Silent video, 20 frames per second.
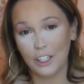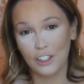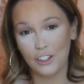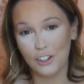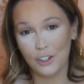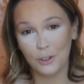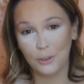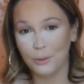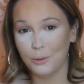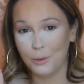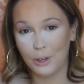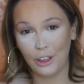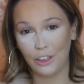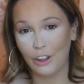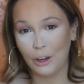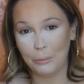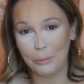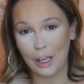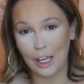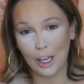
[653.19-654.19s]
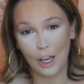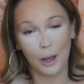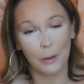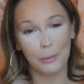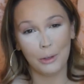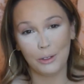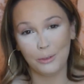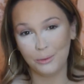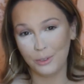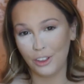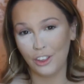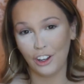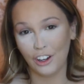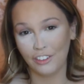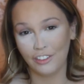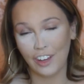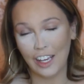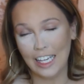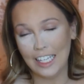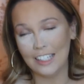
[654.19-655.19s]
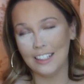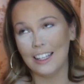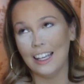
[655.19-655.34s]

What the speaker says: to do with your makeup and with your face,